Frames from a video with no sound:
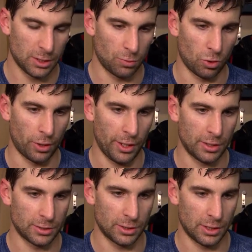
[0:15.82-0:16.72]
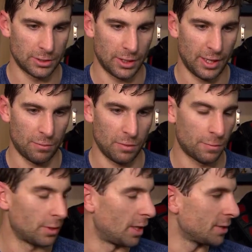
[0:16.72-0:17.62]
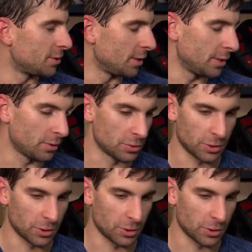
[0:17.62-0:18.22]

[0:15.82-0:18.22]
tomorrow night, as, as they have been for the last ten years.